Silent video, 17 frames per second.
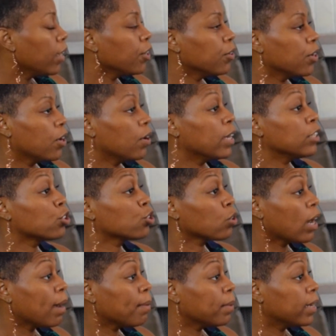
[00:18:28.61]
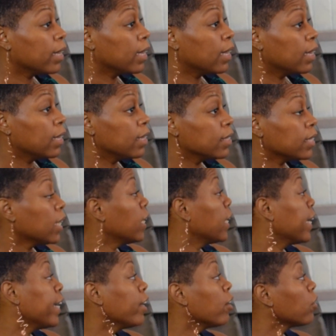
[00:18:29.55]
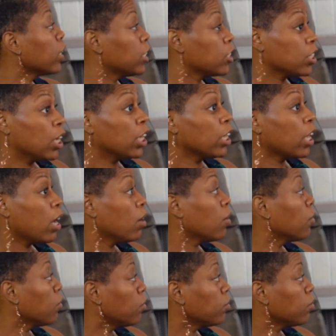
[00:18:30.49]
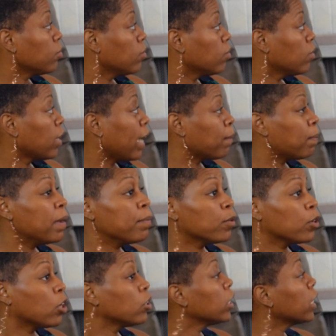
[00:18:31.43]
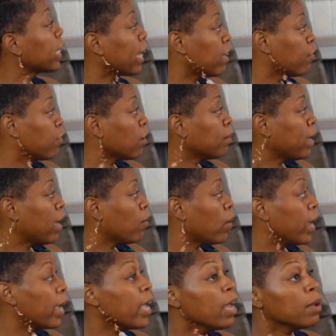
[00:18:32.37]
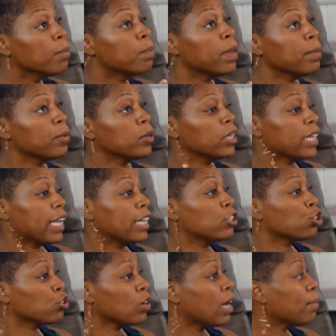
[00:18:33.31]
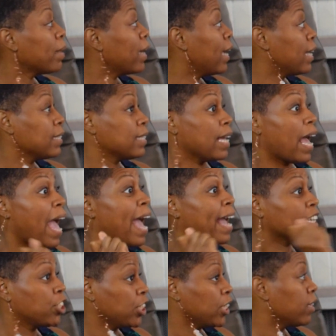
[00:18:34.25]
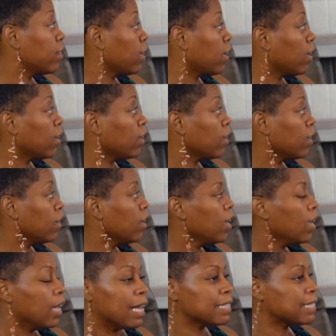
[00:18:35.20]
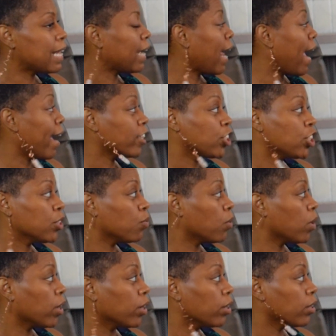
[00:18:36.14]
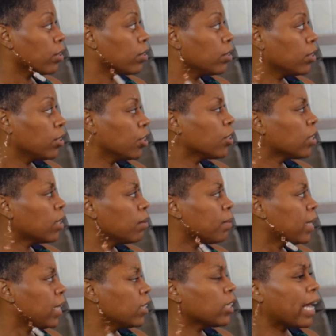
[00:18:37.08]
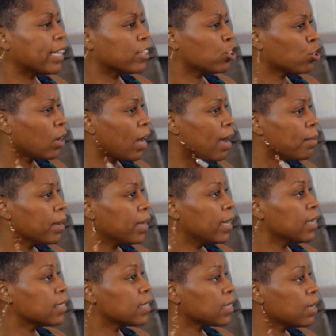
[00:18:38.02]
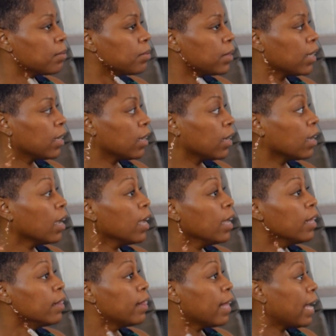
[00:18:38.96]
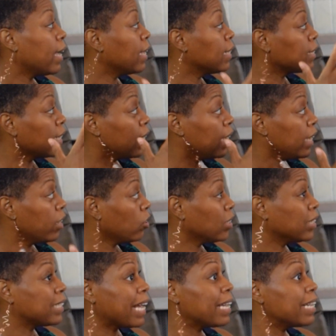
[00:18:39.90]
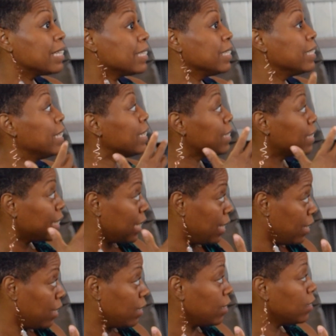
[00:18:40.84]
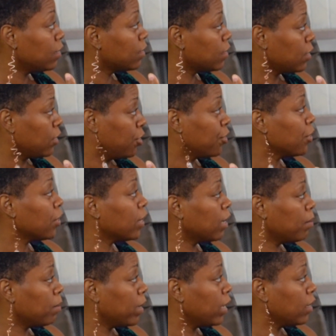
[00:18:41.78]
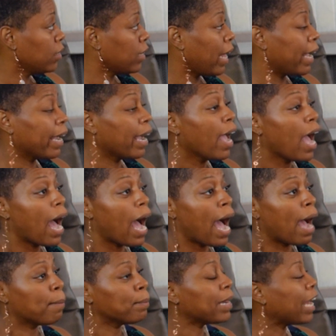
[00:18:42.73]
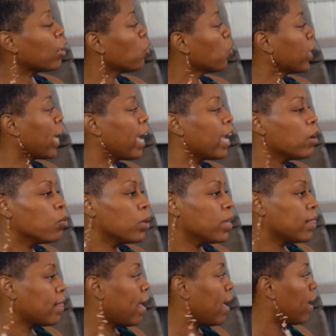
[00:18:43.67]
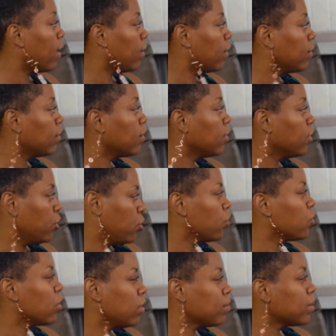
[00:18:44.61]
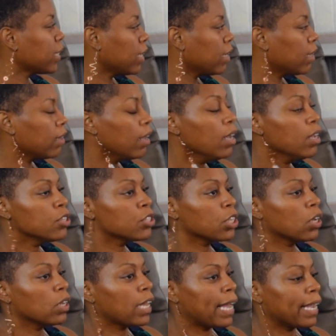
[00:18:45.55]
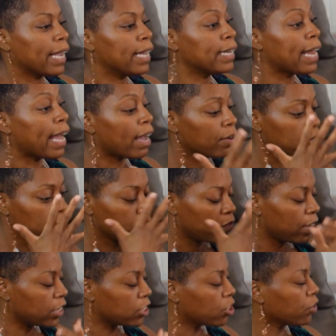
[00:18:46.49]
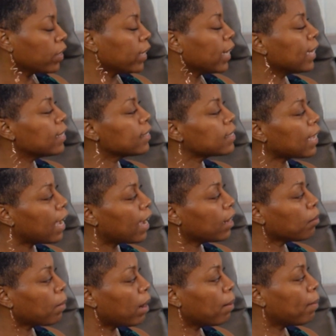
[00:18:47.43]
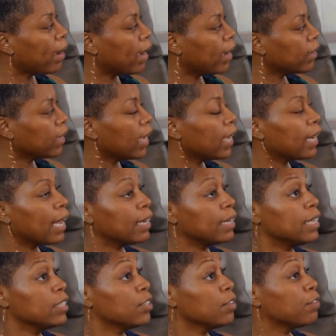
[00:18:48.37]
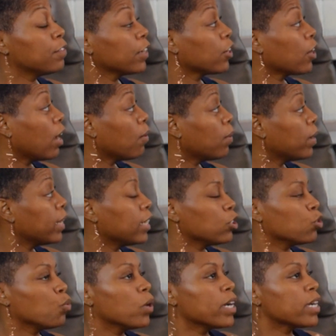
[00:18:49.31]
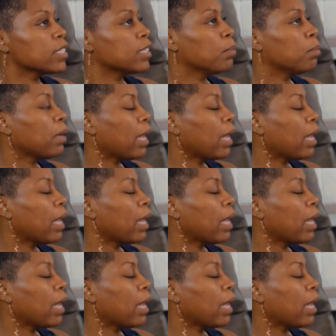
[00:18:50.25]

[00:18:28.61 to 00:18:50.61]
You know, and trauma is an illness alone. Like, people don't look at it from that way. People look at trauma as an action thing. That's not an action word. You know what I mean? Like, trauma is something that is an illness. That is dis-ease. You know what I mean? Like, I'm not okay with that. You see what I'm saying? So like, and now it's festering inside of my body, and I need to figure out where's the